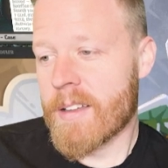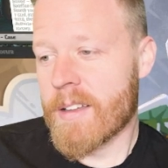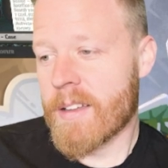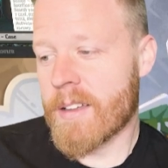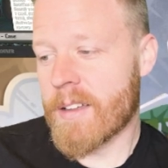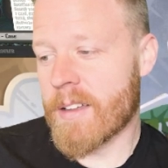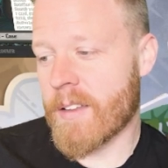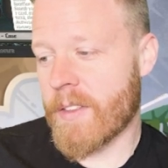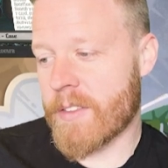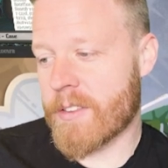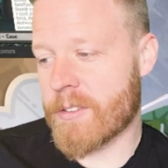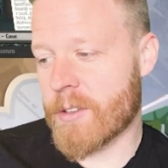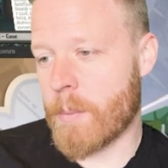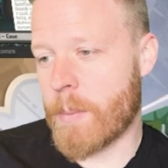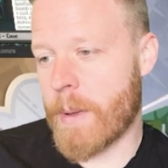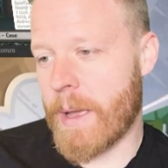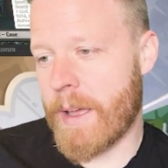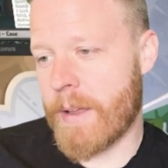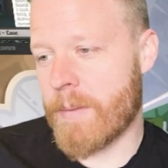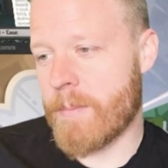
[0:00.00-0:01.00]
Oh, that's so
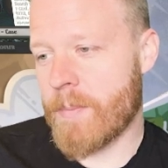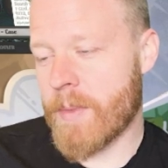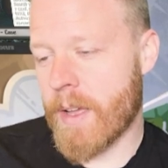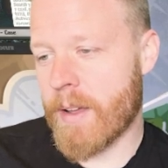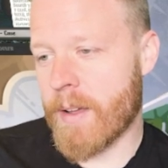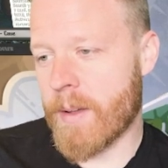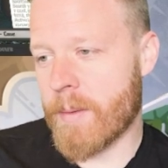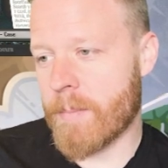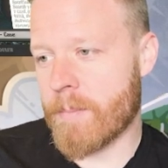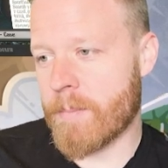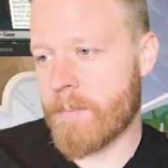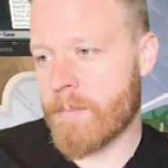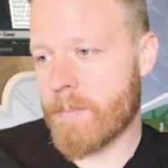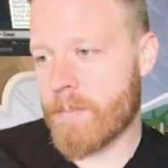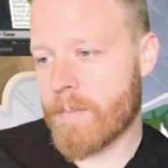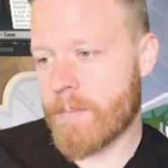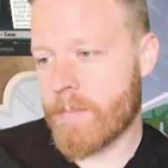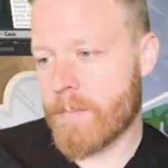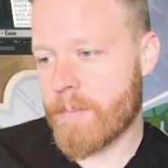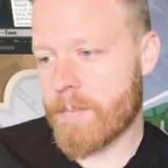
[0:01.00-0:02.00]
bad.
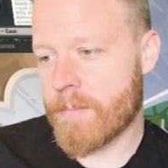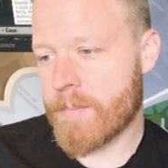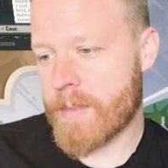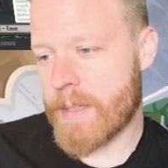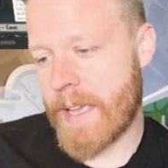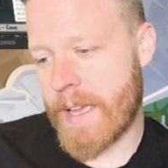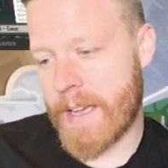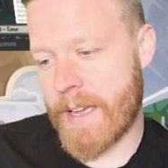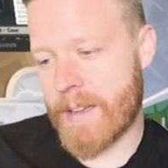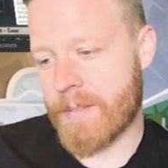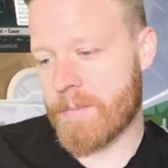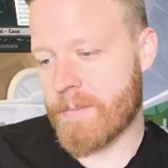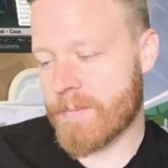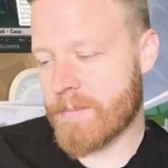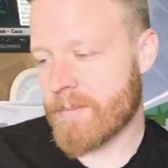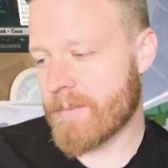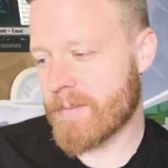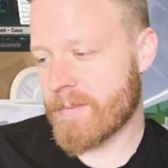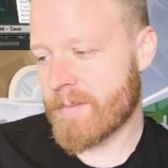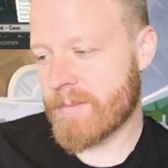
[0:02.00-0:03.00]
Yeah.
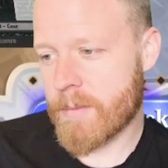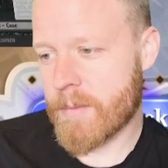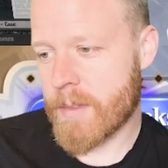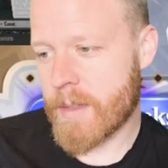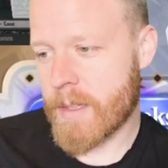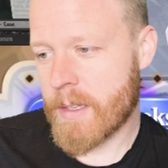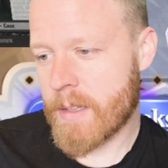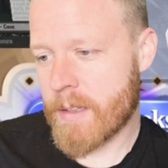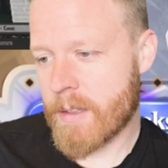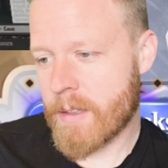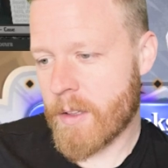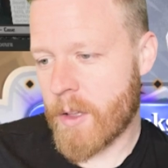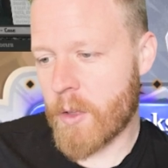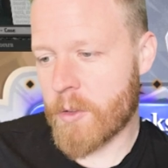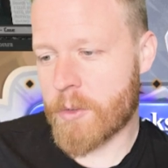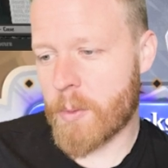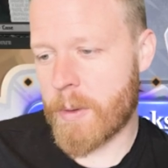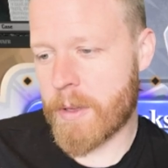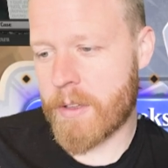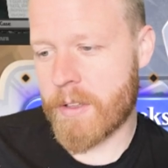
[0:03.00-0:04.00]

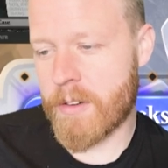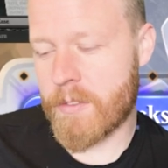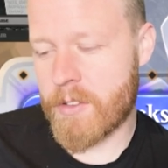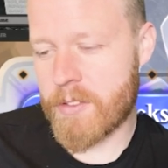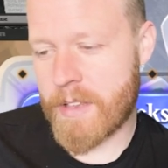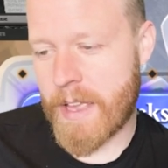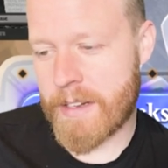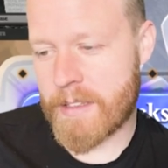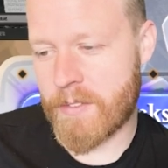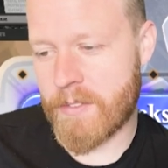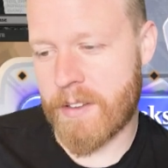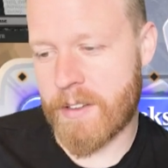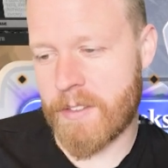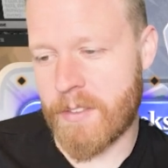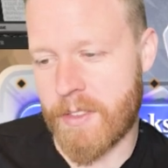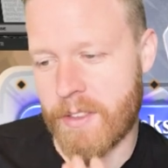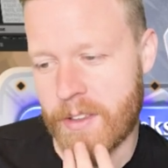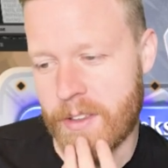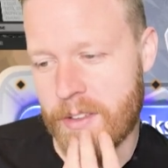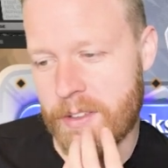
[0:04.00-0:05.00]
Also, I could have just activated
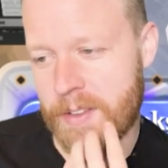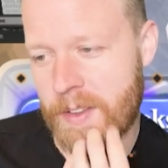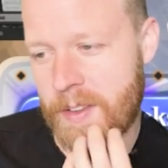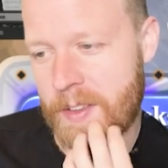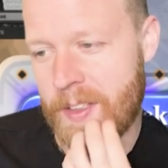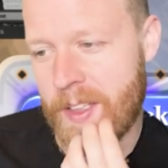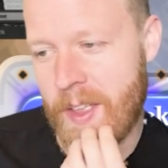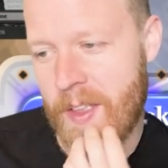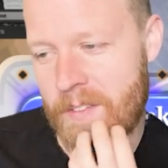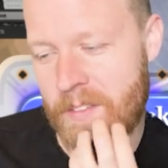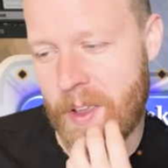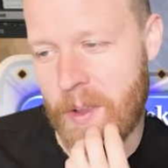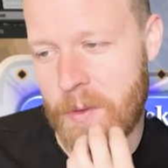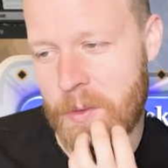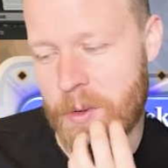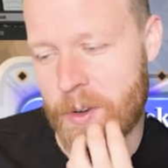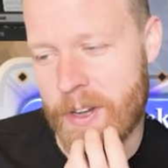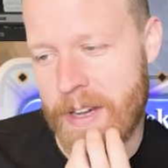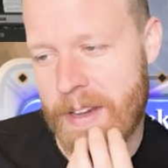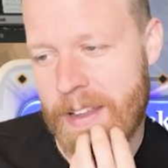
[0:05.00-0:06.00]
the
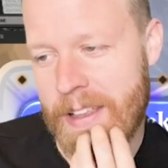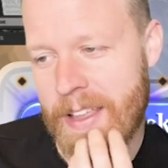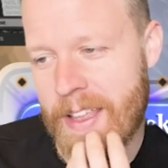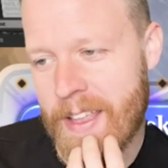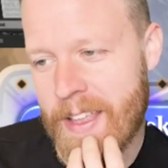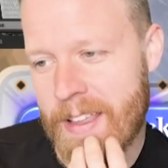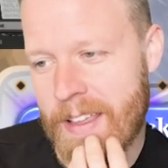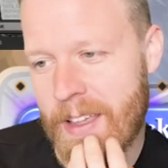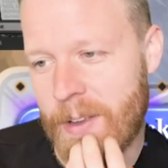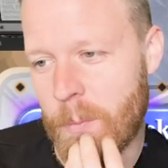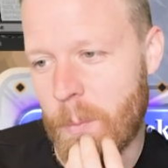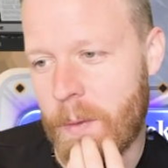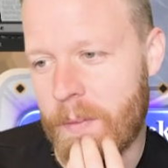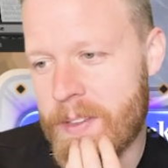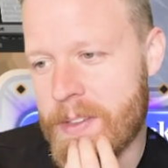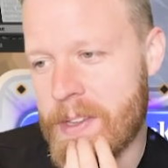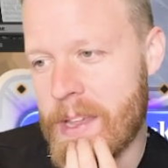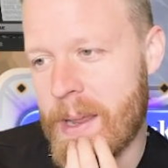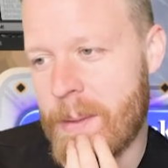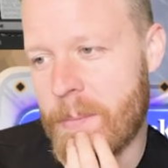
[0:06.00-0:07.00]
Foundry and won
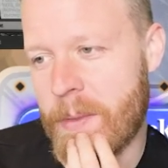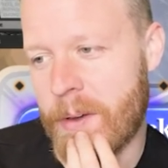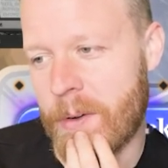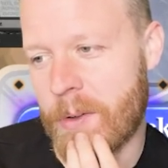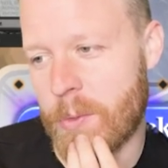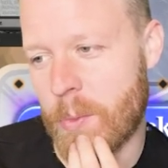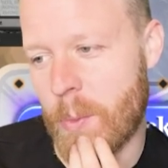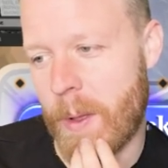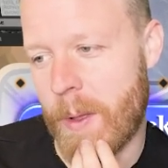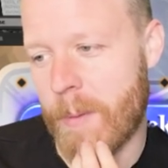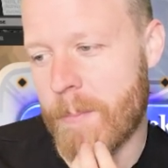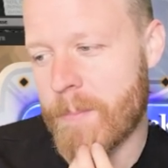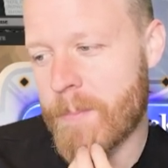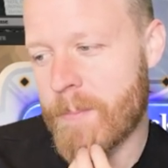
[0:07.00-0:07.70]
the game there as well.